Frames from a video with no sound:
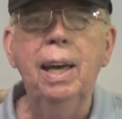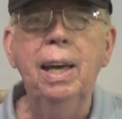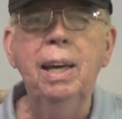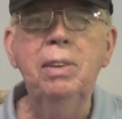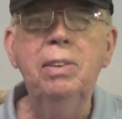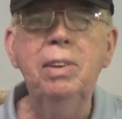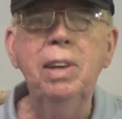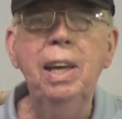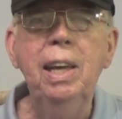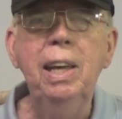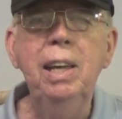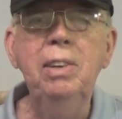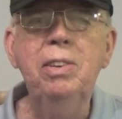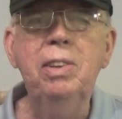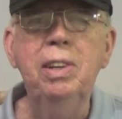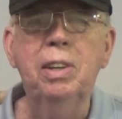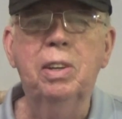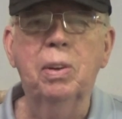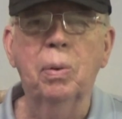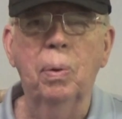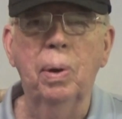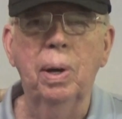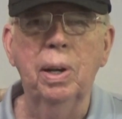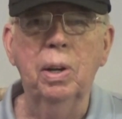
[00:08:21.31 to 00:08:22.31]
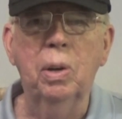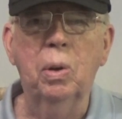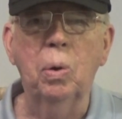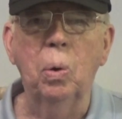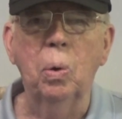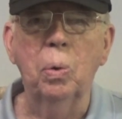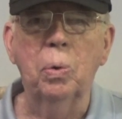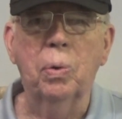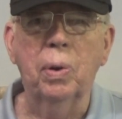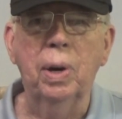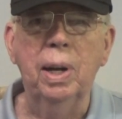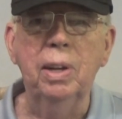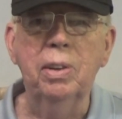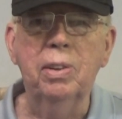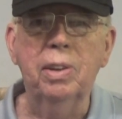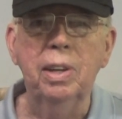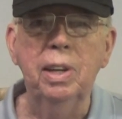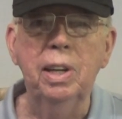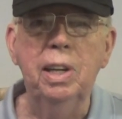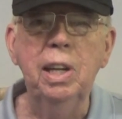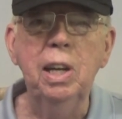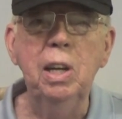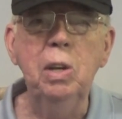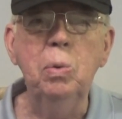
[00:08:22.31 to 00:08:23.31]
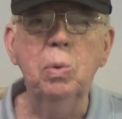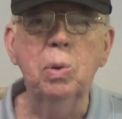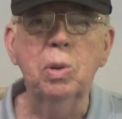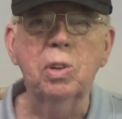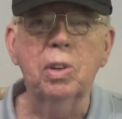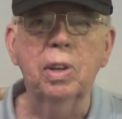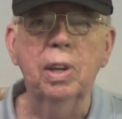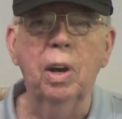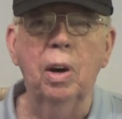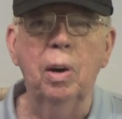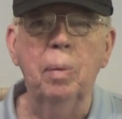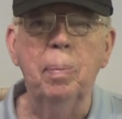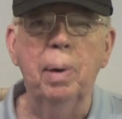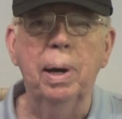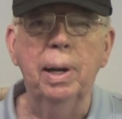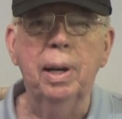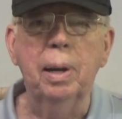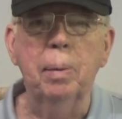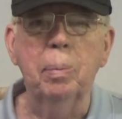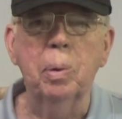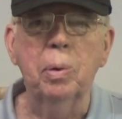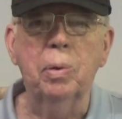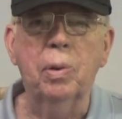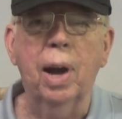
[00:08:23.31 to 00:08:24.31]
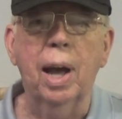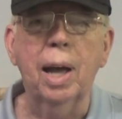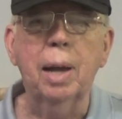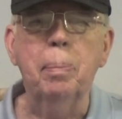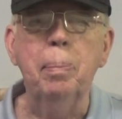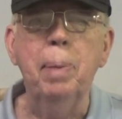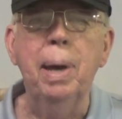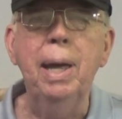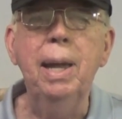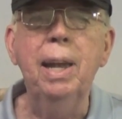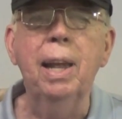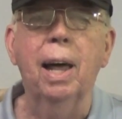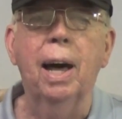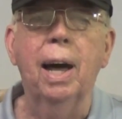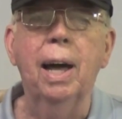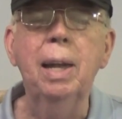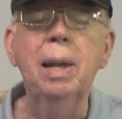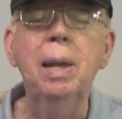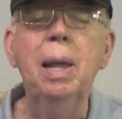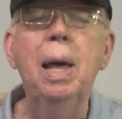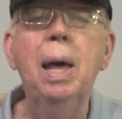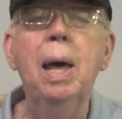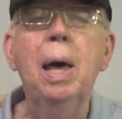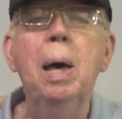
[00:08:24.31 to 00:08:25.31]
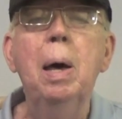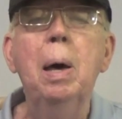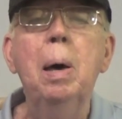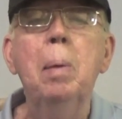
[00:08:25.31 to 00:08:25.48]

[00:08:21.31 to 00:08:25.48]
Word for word: It's easy to run coal trains continuously on my double track main line